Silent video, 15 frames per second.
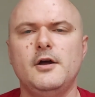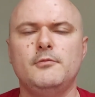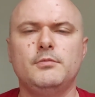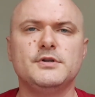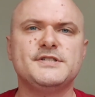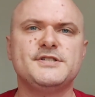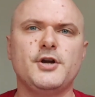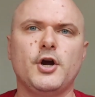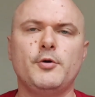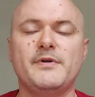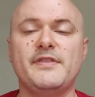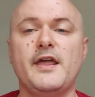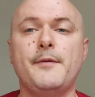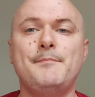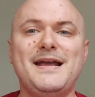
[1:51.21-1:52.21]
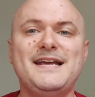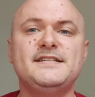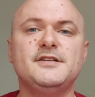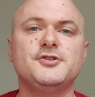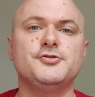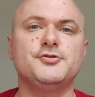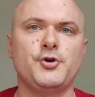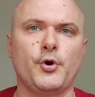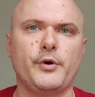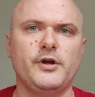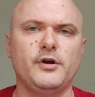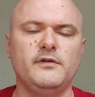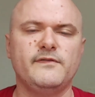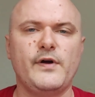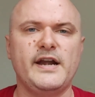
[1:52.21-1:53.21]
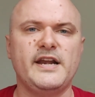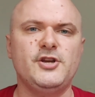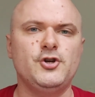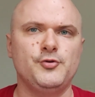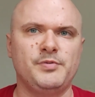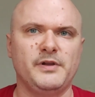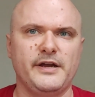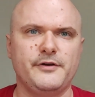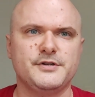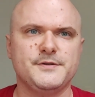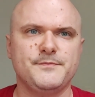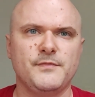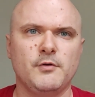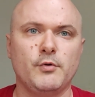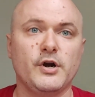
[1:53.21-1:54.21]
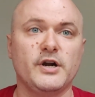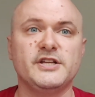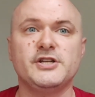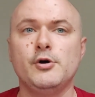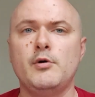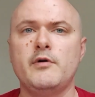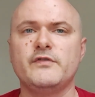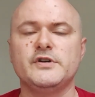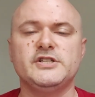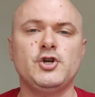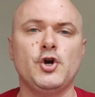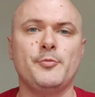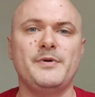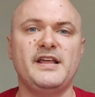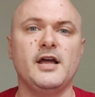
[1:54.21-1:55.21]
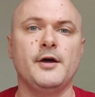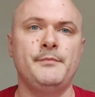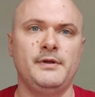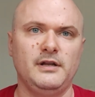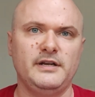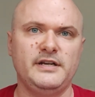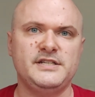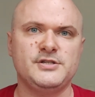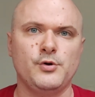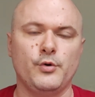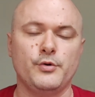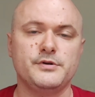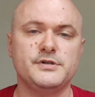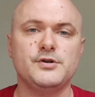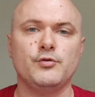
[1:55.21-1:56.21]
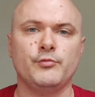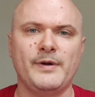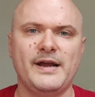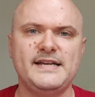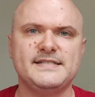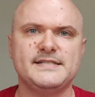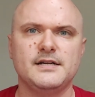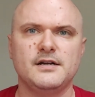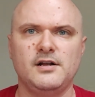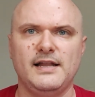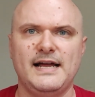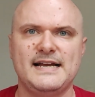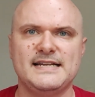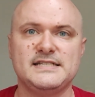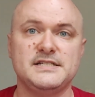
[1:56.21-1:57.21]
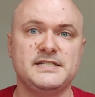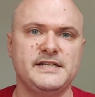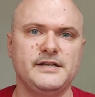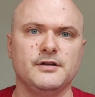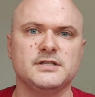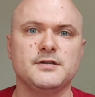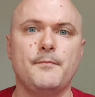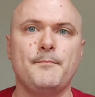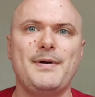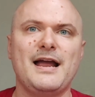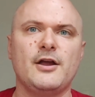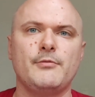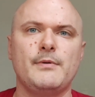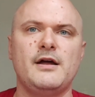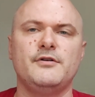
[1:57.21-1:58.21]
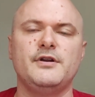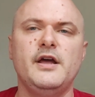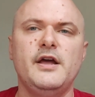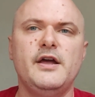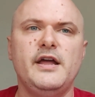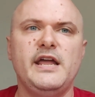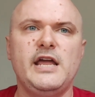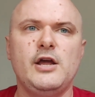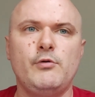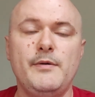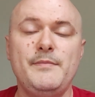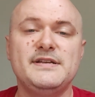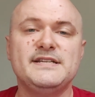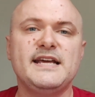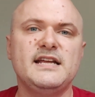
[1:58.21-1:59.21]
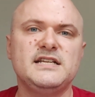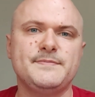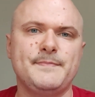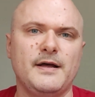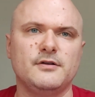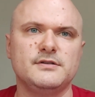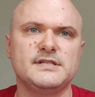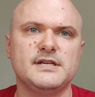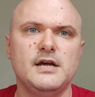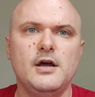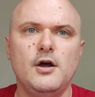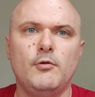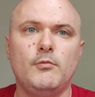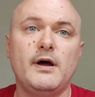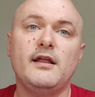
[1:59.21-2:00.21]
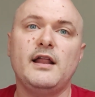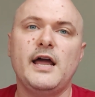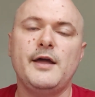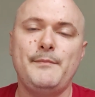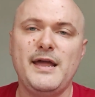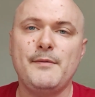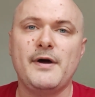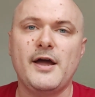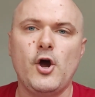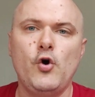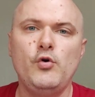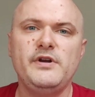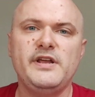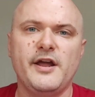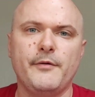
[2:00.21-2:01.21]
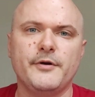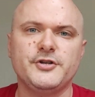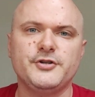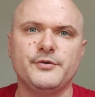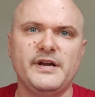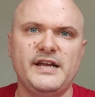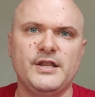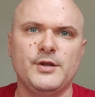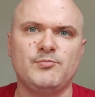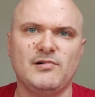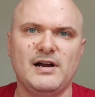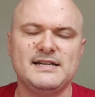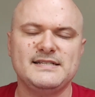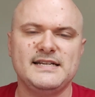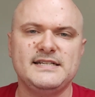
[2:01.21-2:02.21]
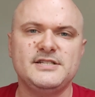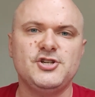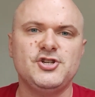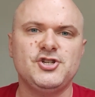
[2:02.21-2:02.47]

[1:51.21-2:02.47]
We'll start with a basic tutorial for any new players. We're going to go over determining ability scores, race, class, skills, background, equipment, and spells, while I make my own character in the process to